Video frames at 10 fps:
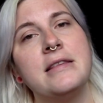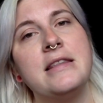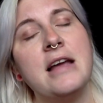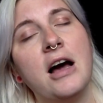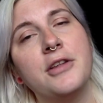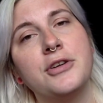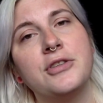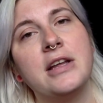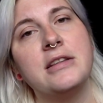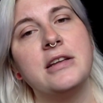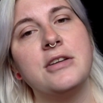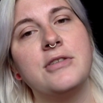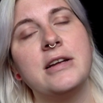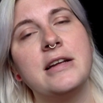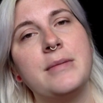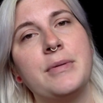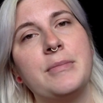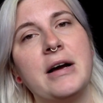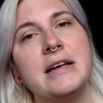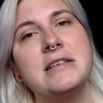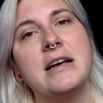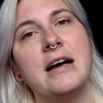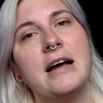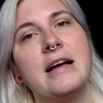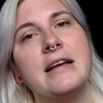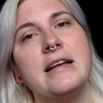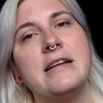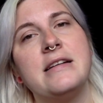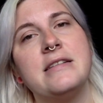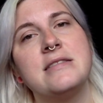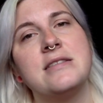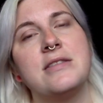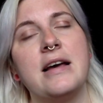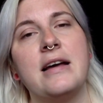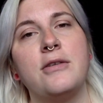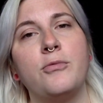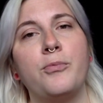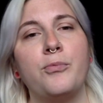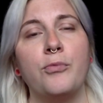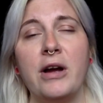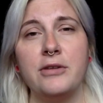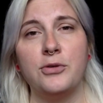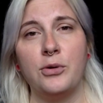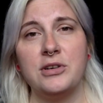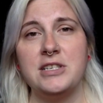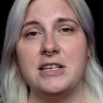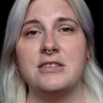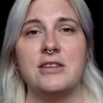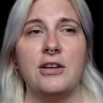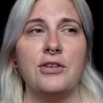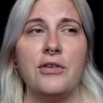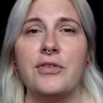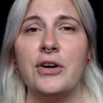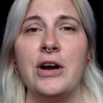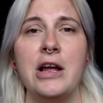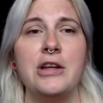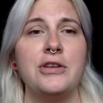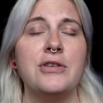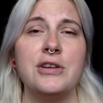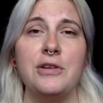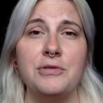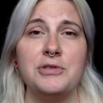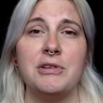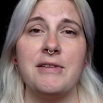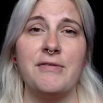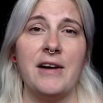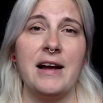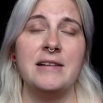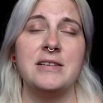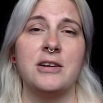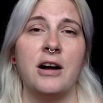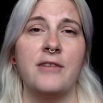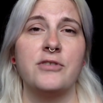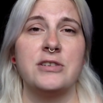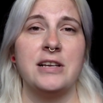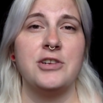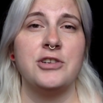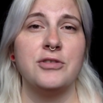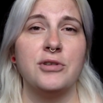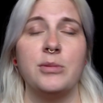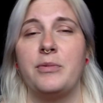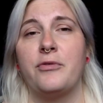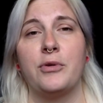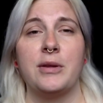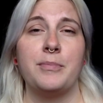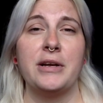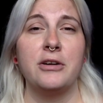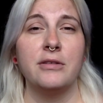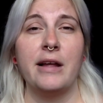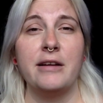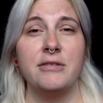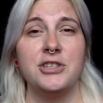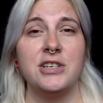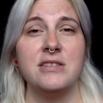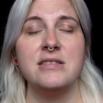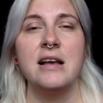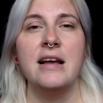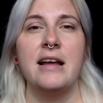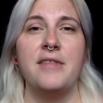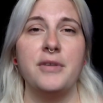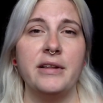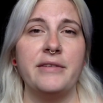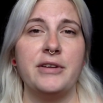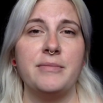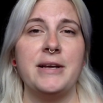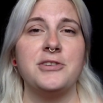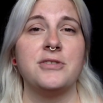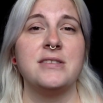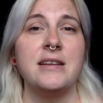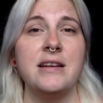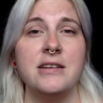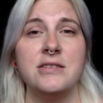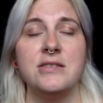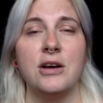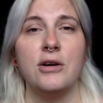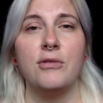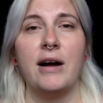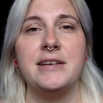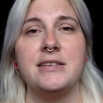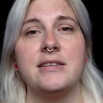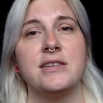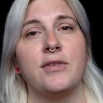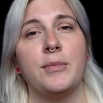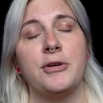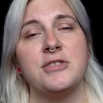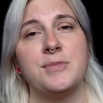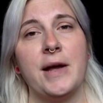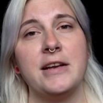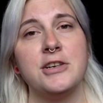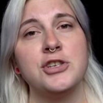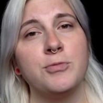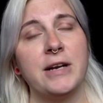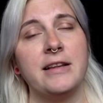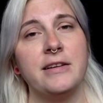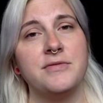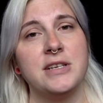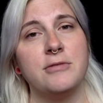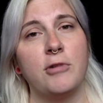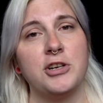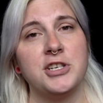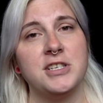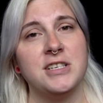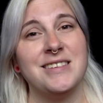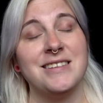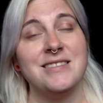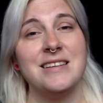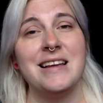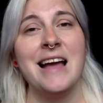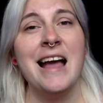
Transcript: The other thing that you can keep in mind is that when quarantine is all over, you can usually find a conversation group for the bigger languages if you live in a major city. So I did this for both Spanish when I lived in Washington, D.C.,